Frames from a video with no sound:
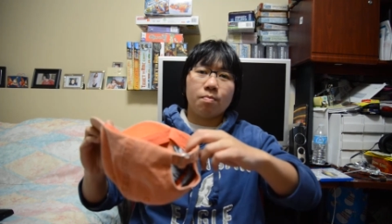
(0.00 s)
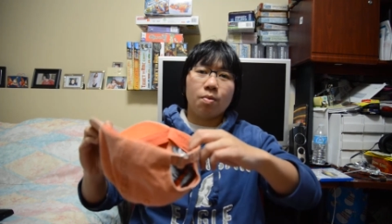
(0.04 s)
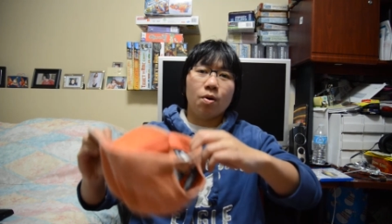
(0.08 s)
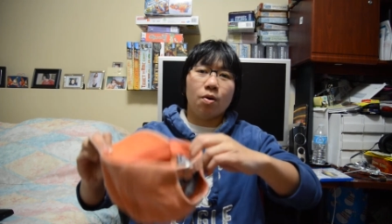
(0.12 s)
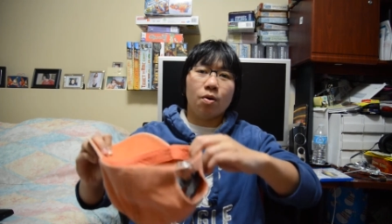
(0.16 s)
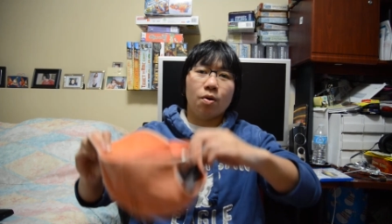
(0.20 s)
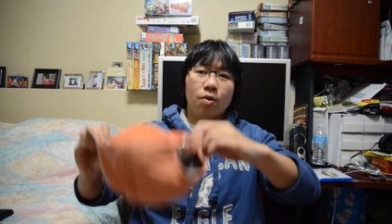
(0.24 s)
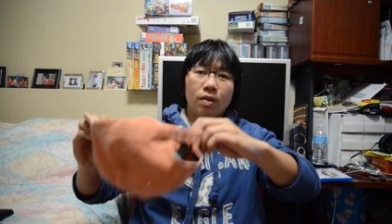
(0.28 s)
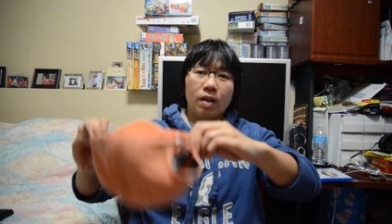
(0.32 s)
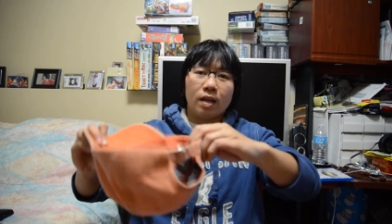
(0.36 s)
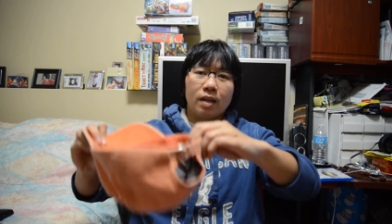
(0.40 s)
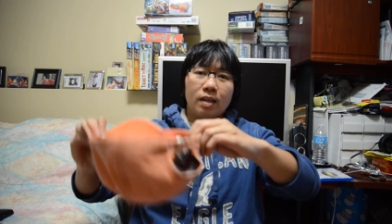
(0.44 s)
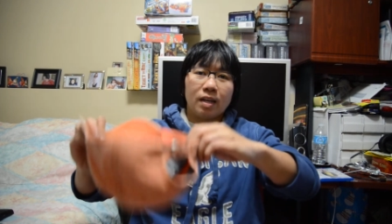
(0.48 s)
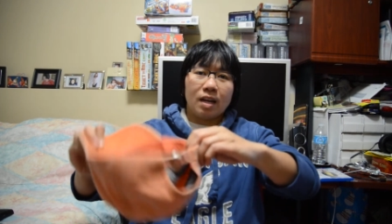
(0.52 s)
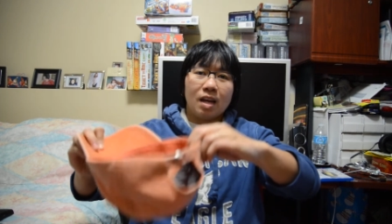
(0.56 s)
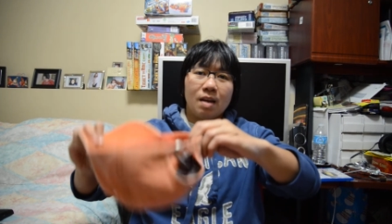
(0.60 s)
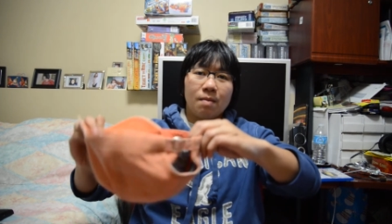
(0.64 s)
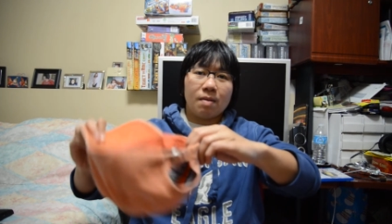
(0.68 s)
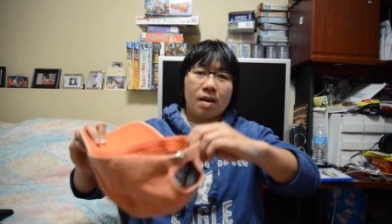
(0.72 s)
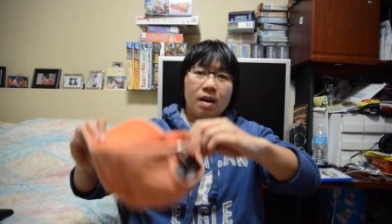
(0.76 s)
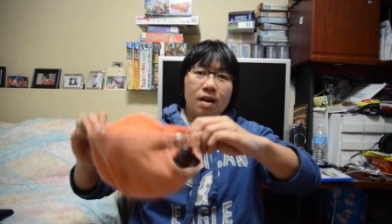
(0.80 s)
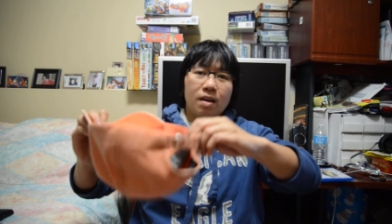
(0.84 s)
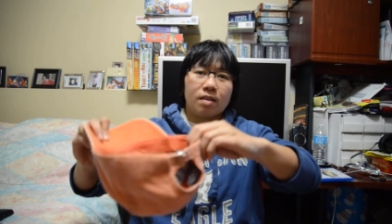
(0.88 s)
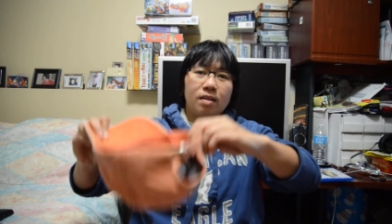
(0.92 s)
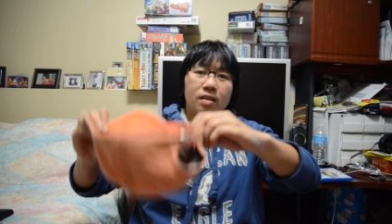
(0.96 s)
pull a
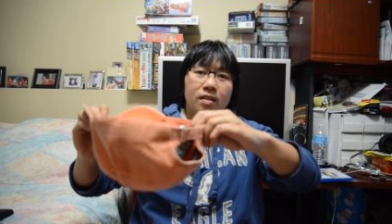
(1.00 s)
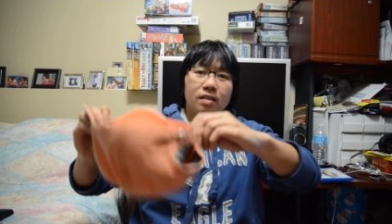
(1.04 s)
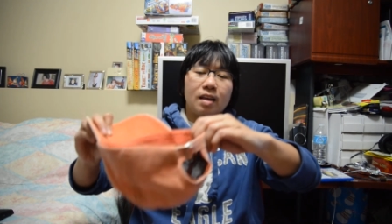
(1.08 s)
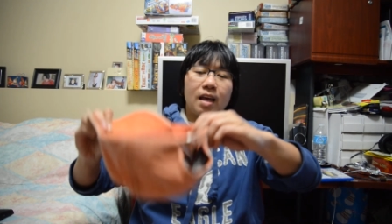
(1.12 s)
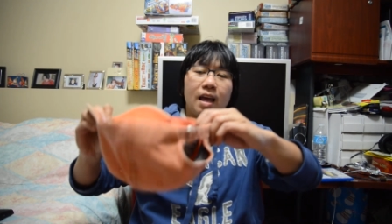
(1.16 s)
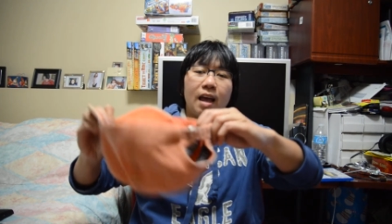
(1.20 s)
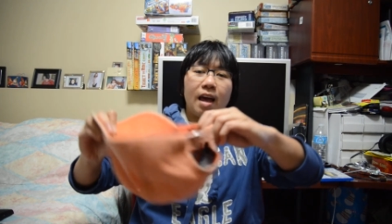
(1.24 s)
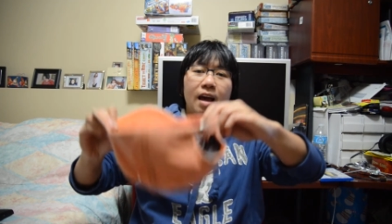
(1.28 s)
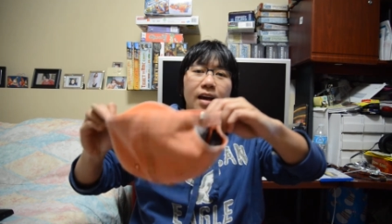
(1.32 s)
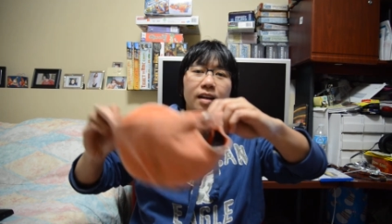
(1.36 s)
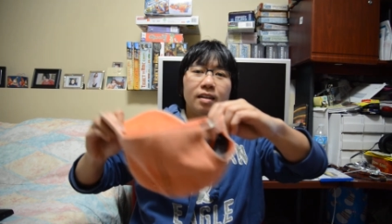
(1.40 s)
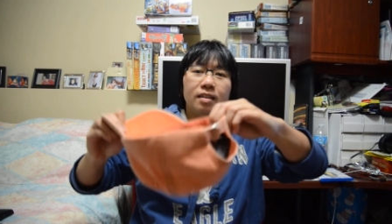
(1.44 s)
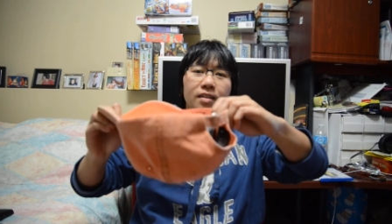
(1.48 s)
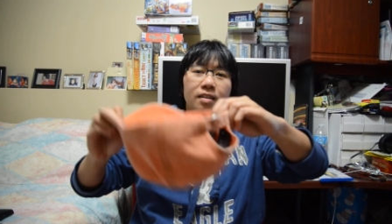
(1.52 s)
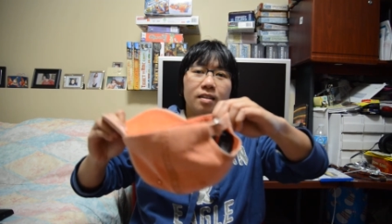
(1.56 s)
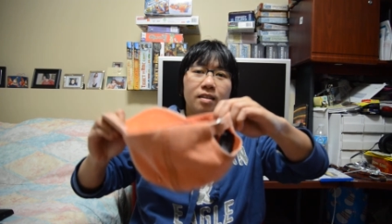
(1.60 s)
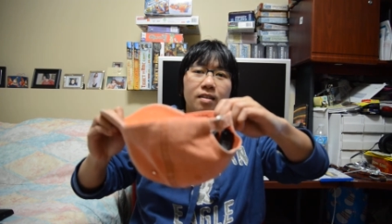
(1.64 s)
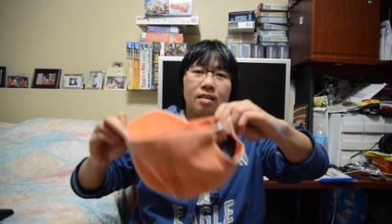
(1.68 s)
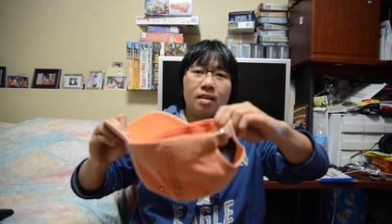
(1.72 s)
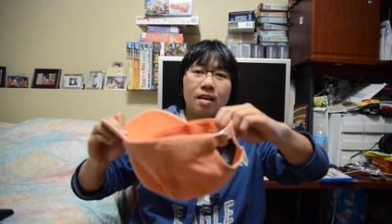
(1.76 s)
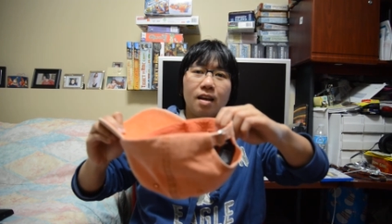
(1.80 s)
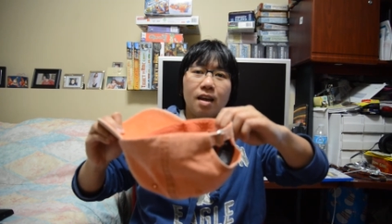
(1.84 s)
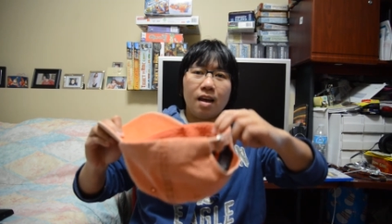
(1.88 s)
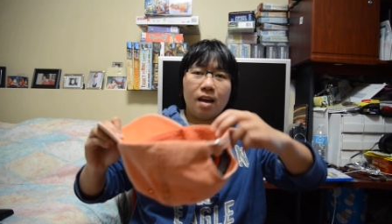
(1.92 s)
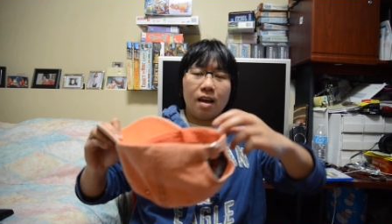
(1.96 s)
name out of this hat
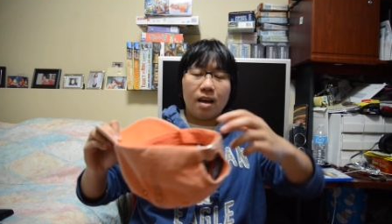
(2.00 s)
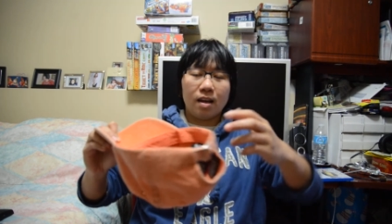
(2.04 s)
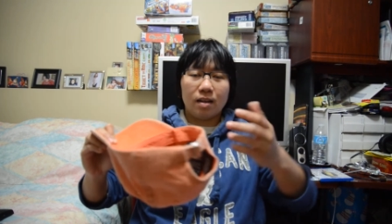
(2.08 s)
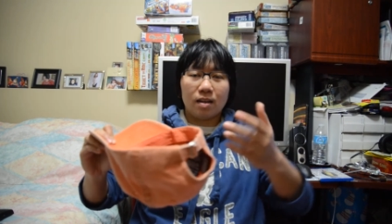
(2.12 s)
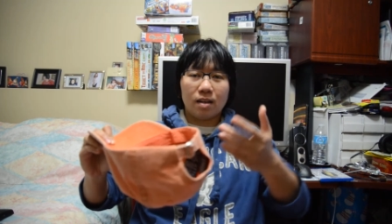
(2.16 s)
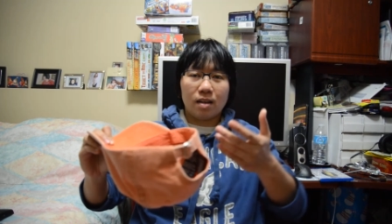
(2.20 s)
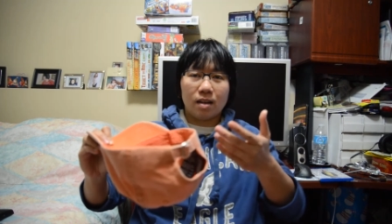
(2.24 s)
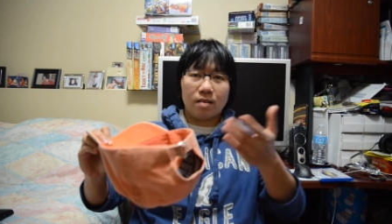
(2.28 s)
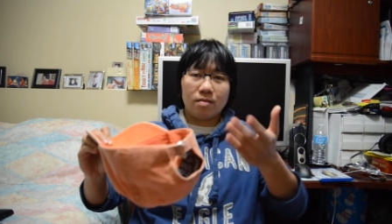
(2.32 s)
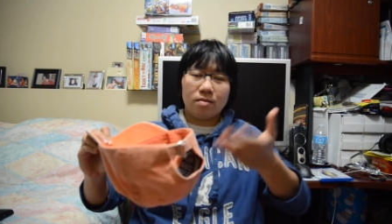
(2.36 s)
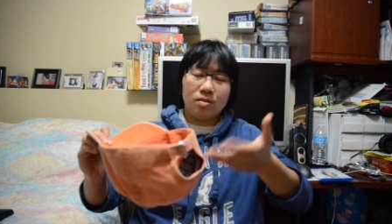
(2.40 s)
and uh,